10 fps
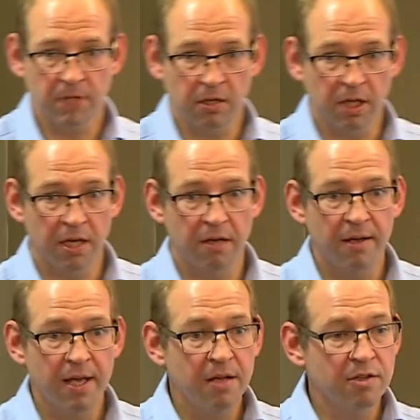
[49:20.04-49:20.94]
Okay?
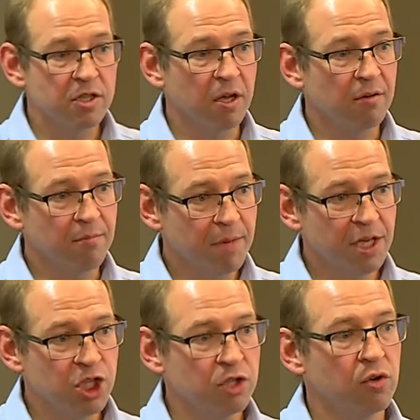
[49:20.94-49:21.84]
So
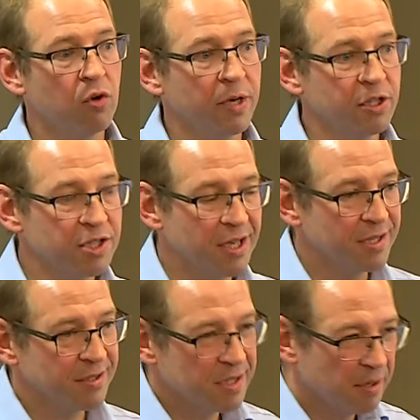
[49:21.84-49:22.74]
make sure when you're
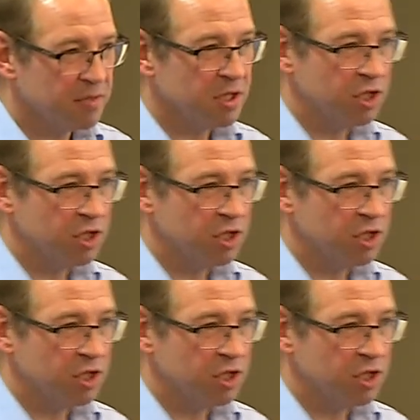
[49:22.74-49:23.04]
setting the sums